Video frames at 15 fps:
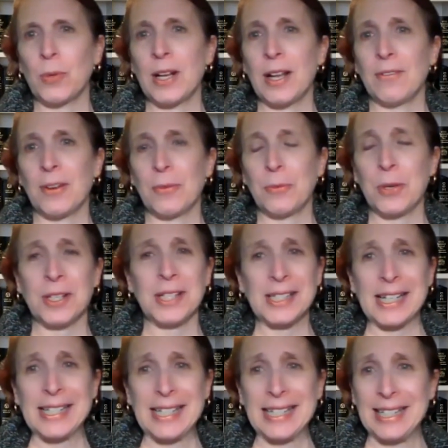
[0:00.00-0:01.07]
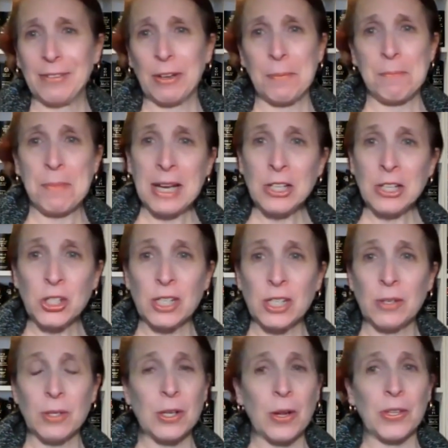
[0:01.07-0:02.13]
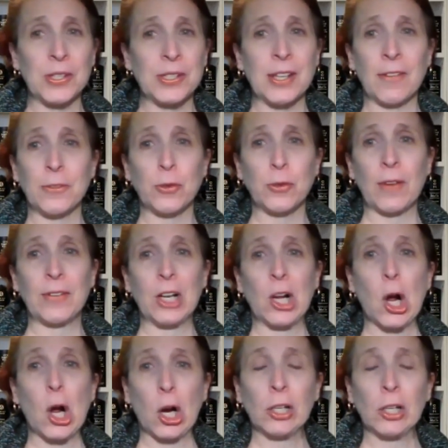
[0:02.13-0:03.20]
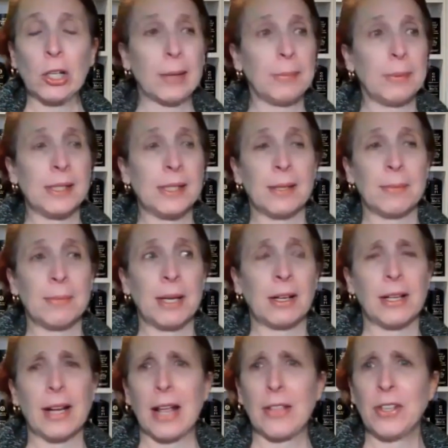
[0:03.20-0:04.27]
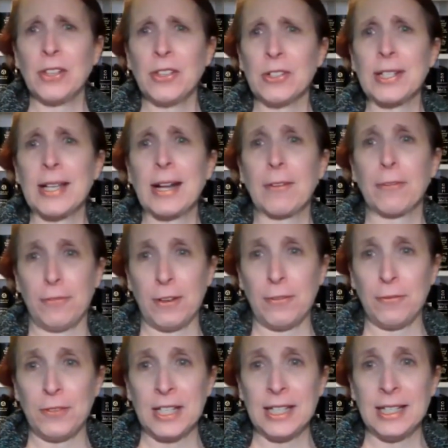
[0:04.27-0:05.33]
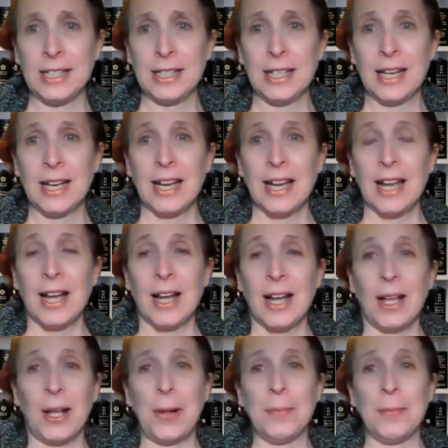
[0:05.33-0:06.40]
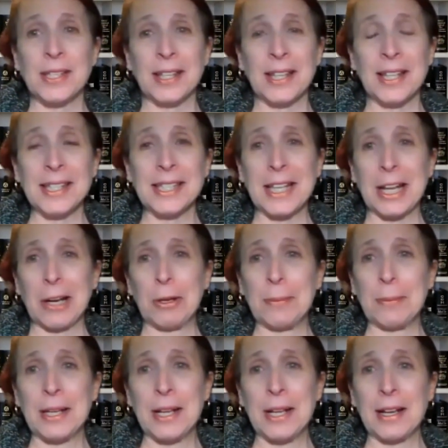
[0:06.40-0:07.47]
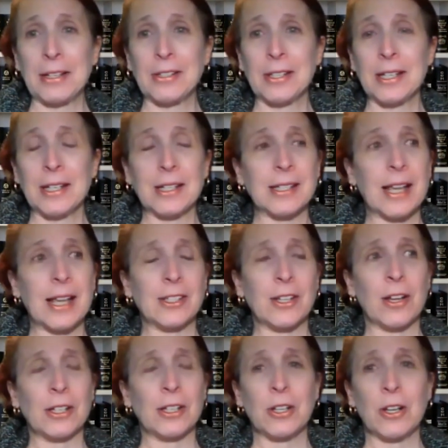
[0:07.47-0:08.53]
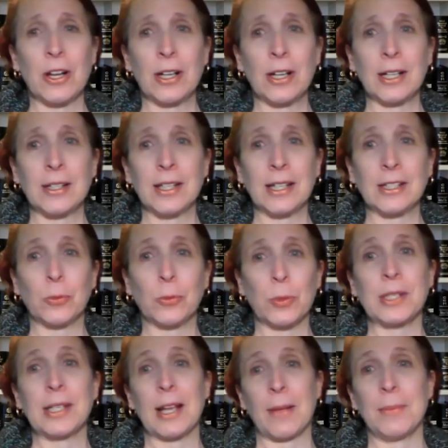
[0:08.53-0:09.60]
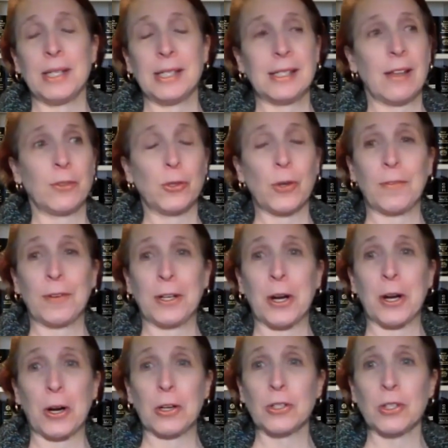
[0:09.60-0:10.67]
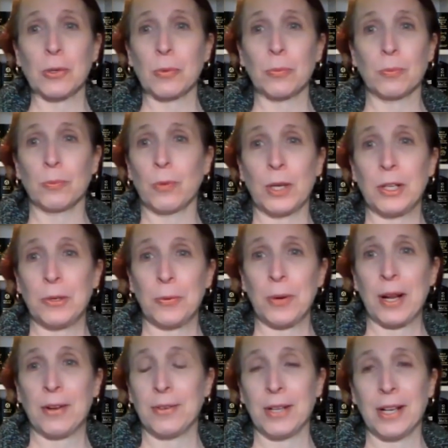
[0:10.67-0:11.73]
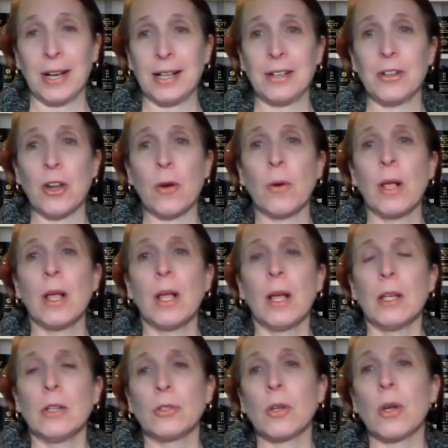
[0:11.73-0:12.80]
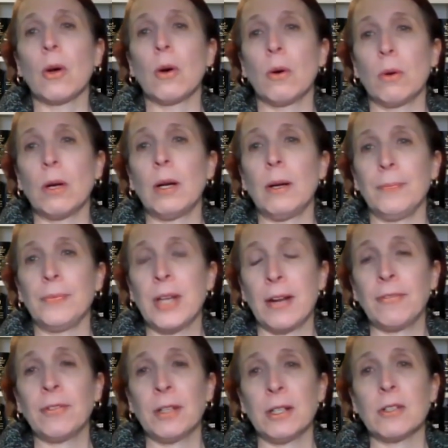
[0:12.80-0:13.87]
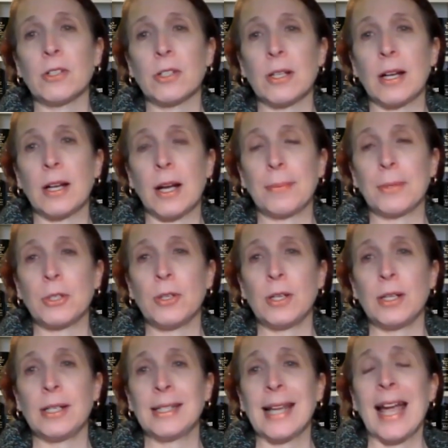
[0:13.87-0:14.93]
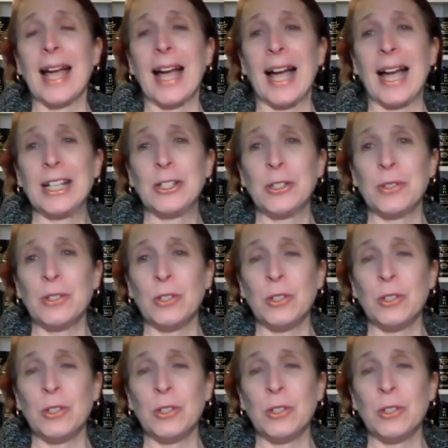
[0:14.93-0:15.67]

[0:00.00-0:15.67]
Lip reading: we have one of the things I didn't even mention is all the self-driving car companies in the Bay Area. I think there's like 50. Yes. It's a little scary to me, actually, because I saw a talk and like to realize how many self-driving cars are running around that I didn't know. So definitely there's a lot of opportunities. I